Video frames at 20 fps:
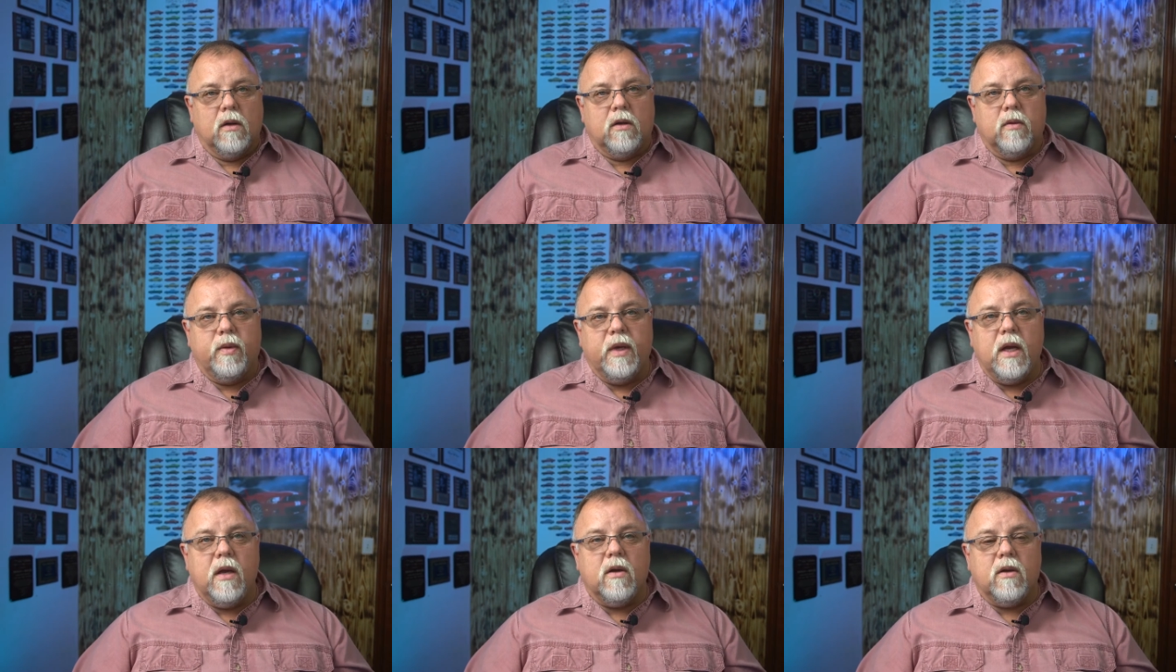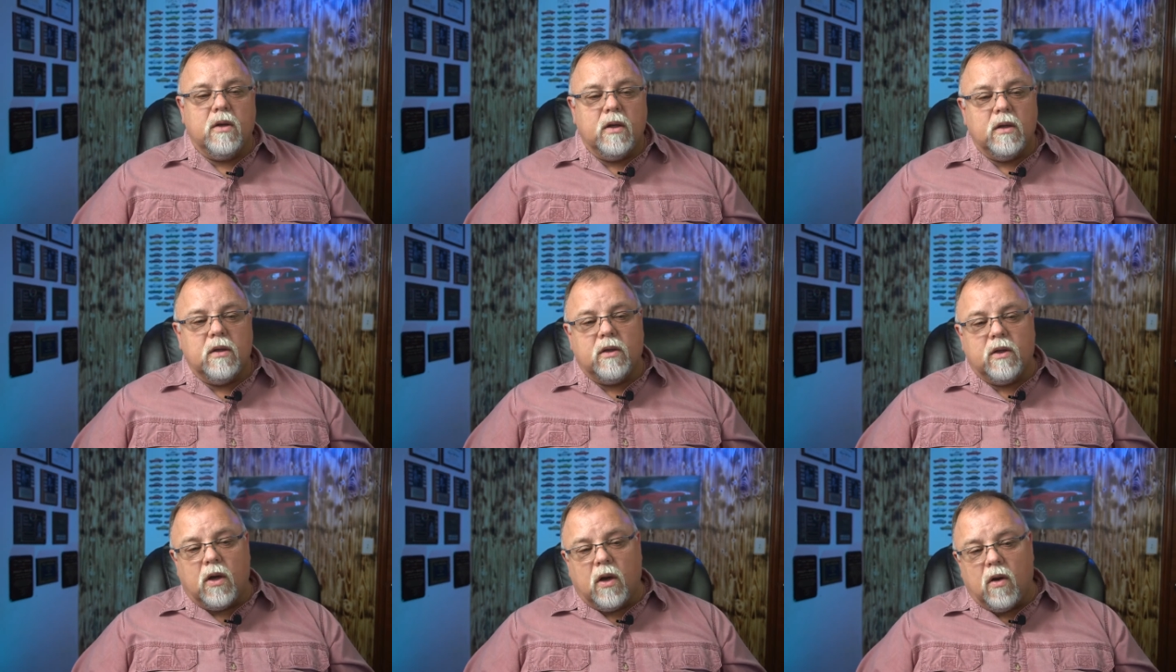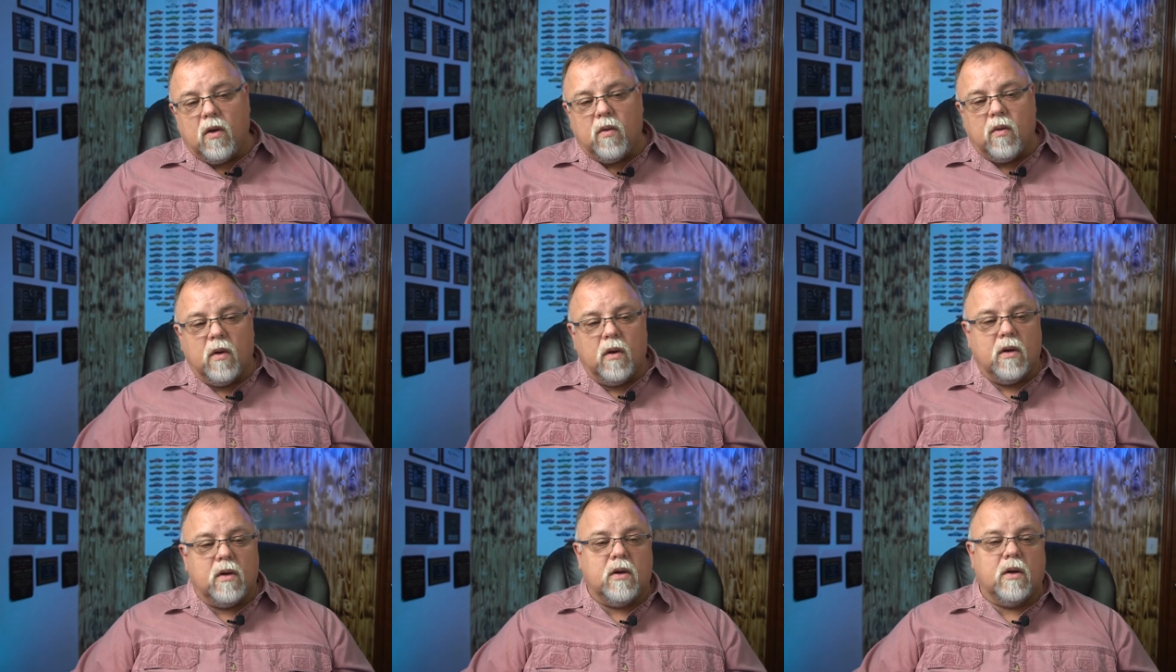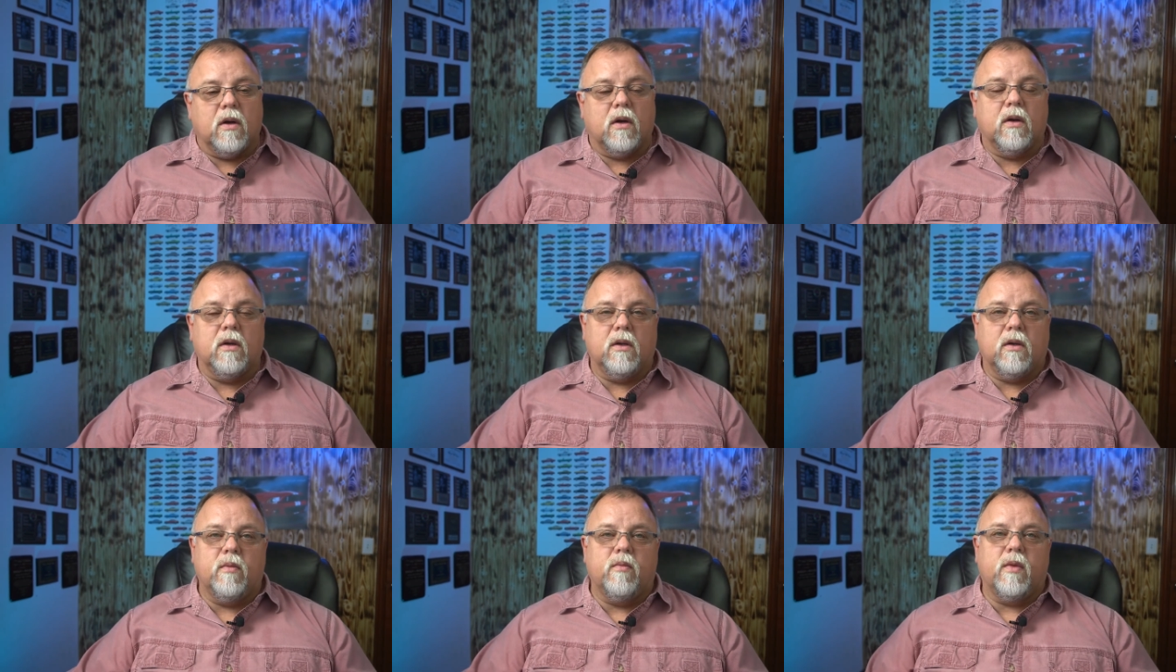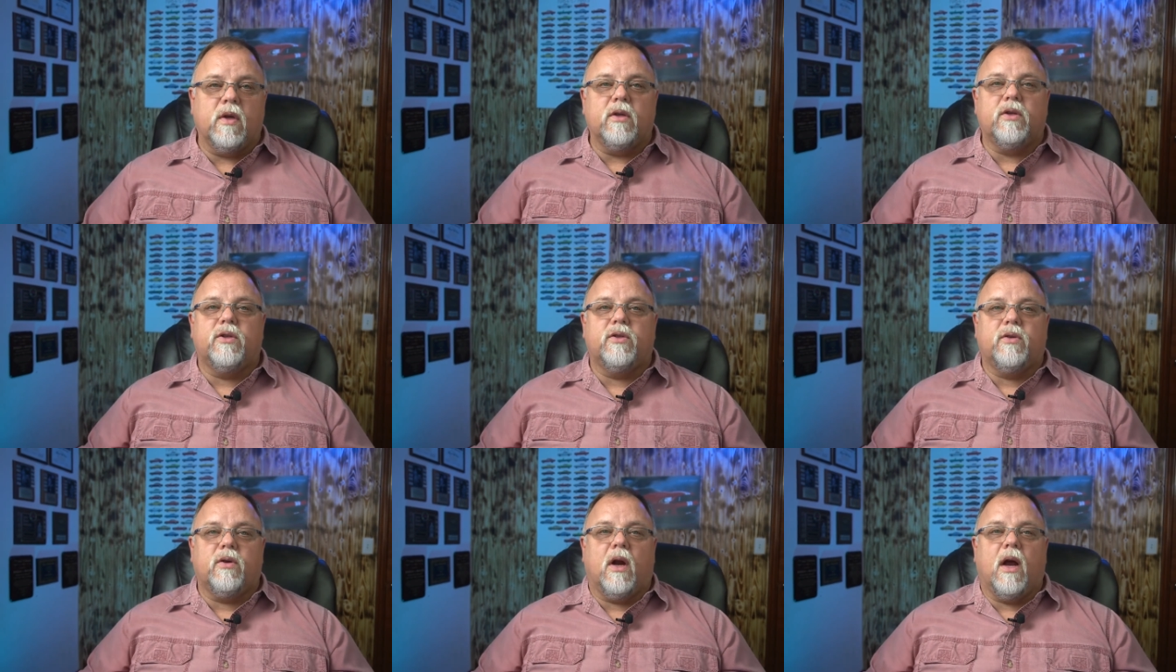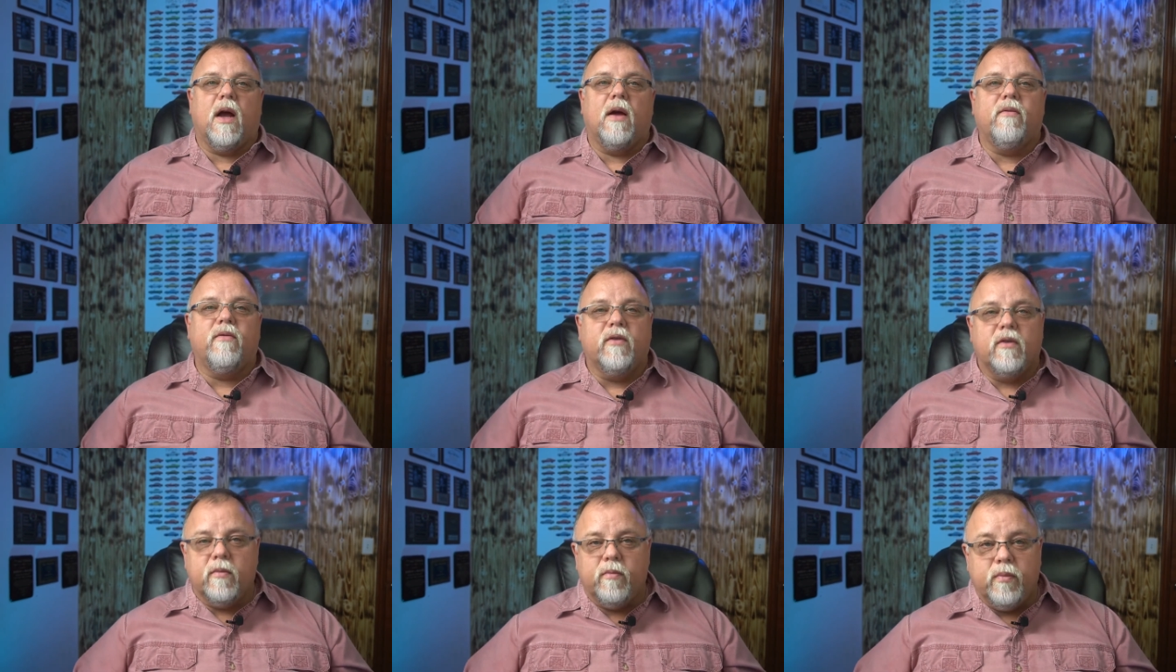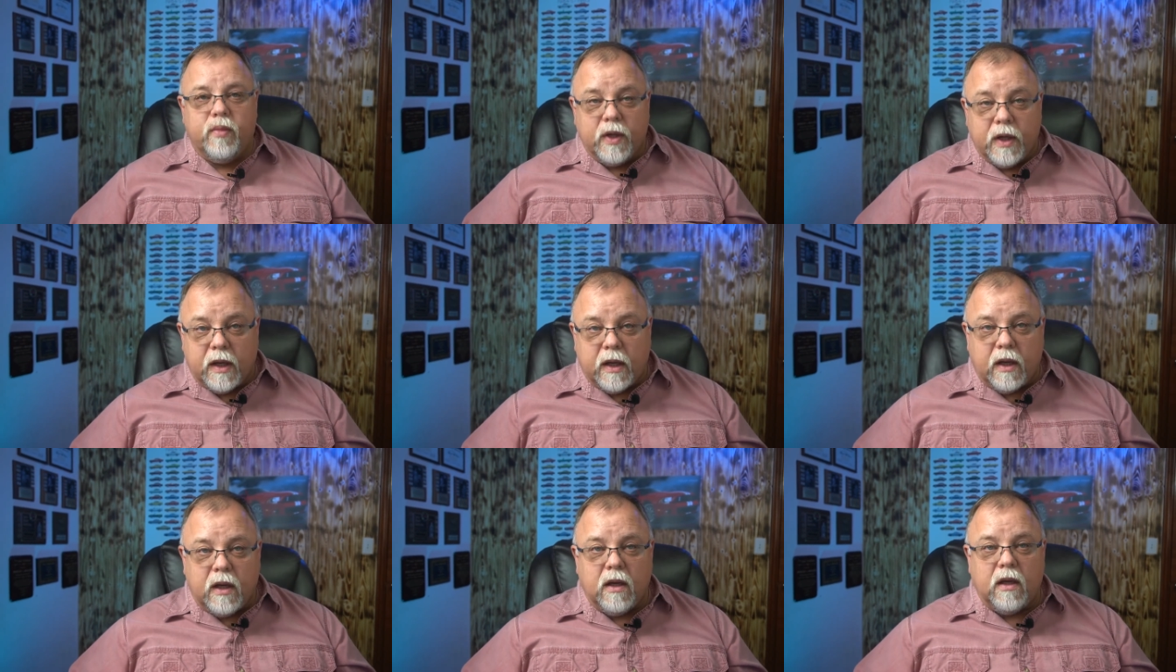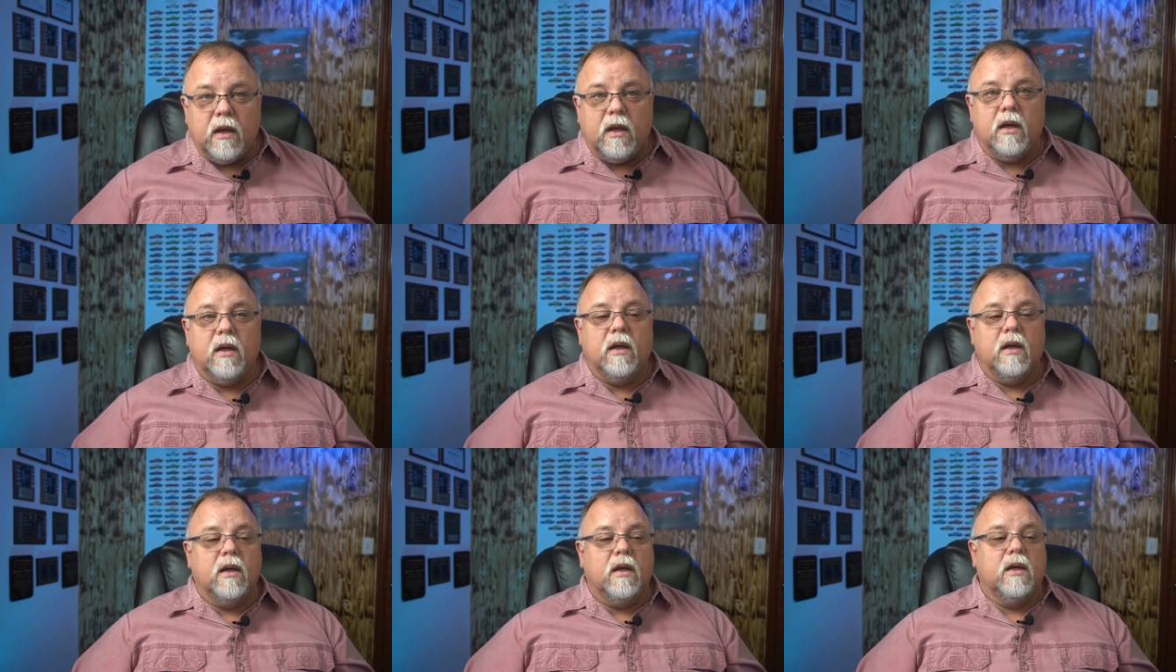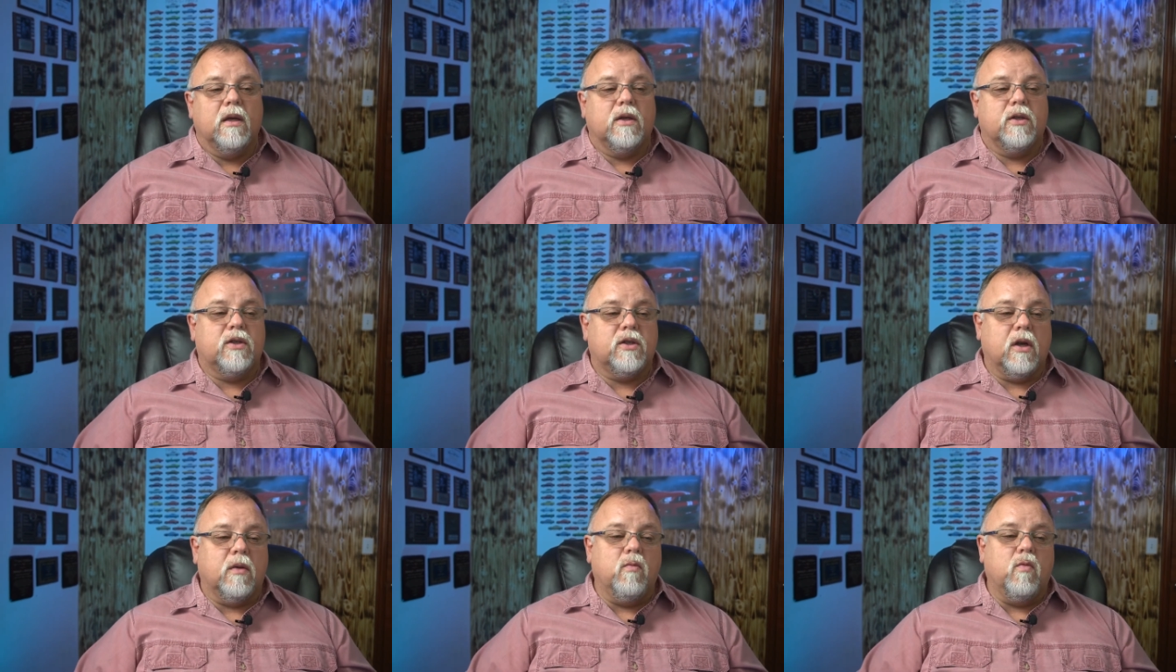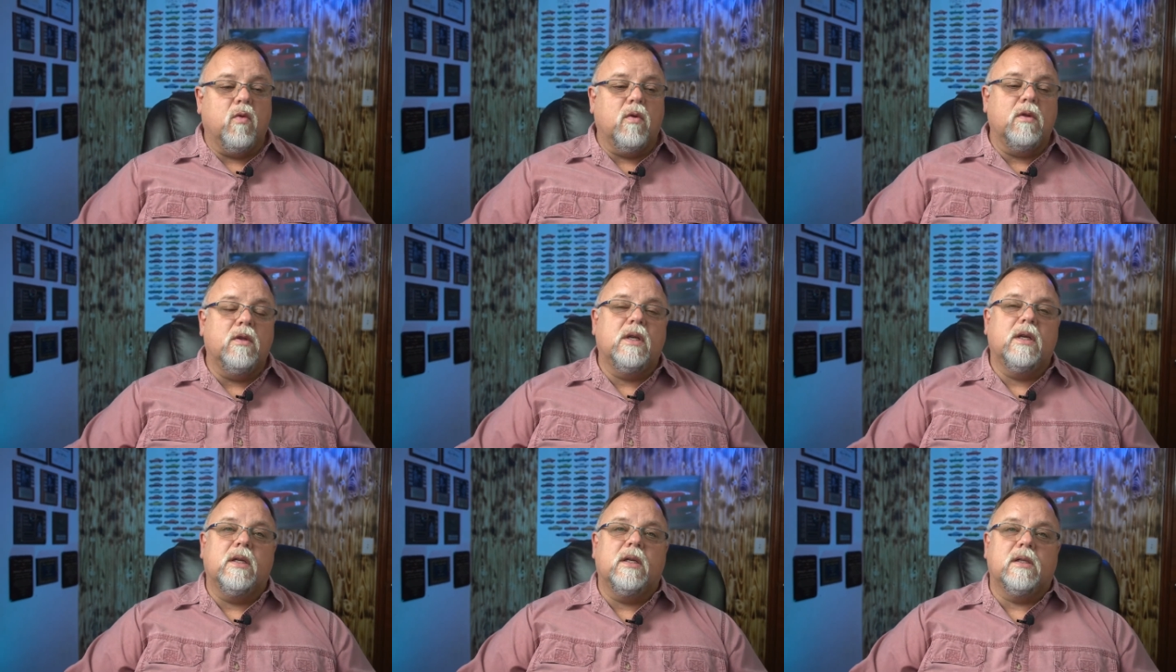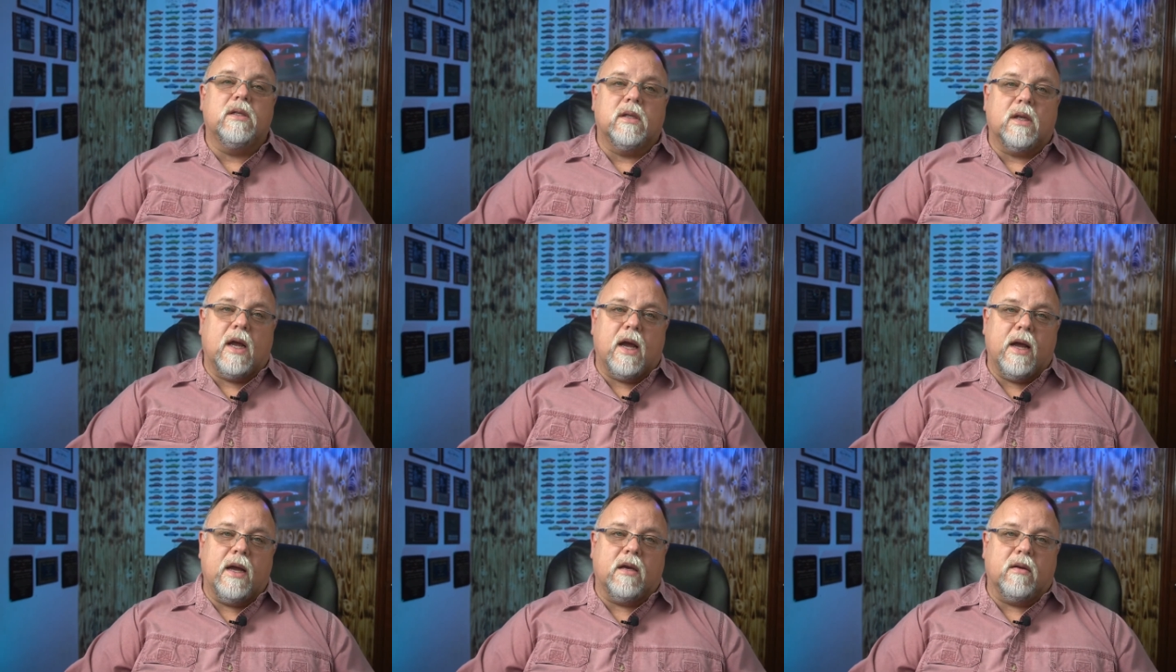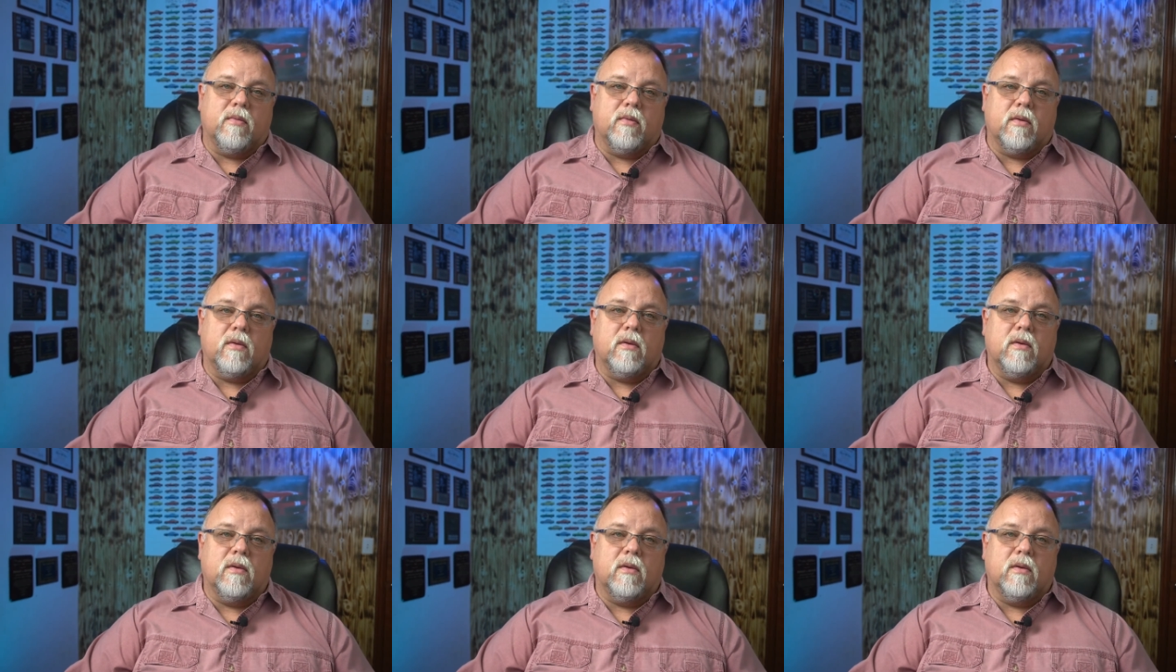To be a good coworker, you must strive to be someone that is likable.